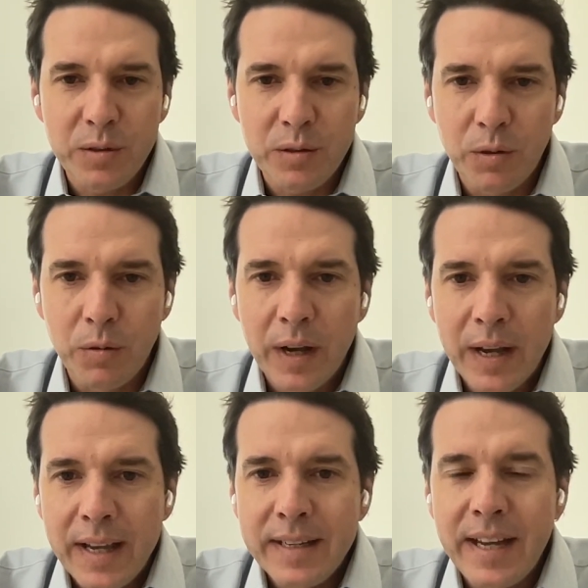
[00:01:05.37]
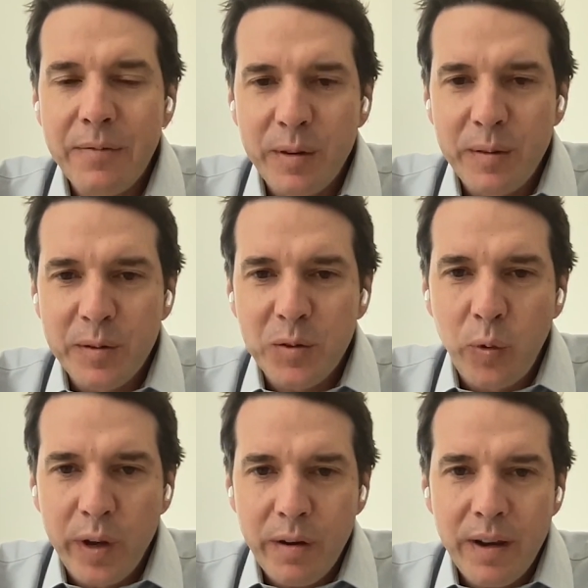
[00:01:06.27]
So Tavern in the
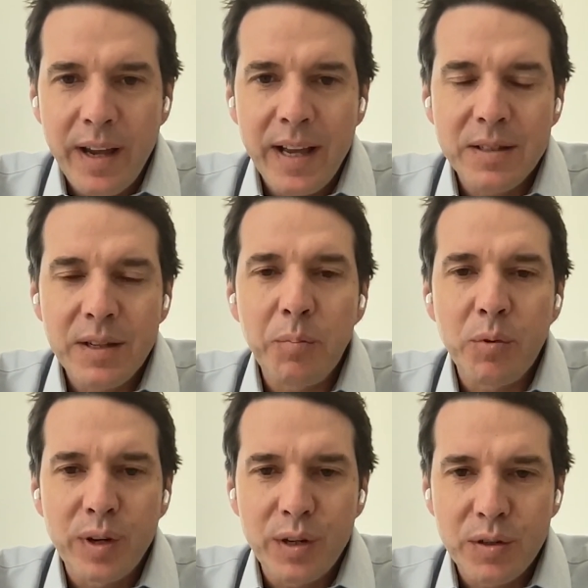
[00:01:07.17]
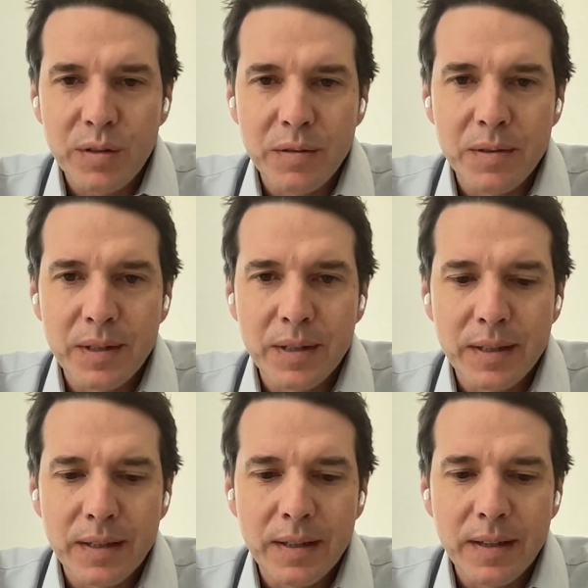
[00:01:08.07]
Square has operations
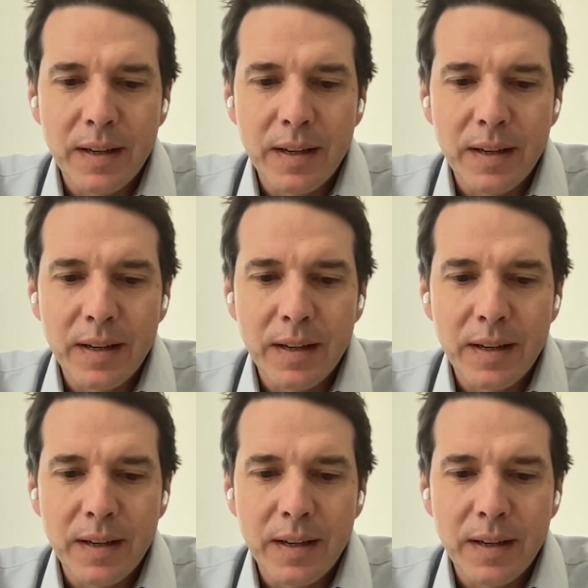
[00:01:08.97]
in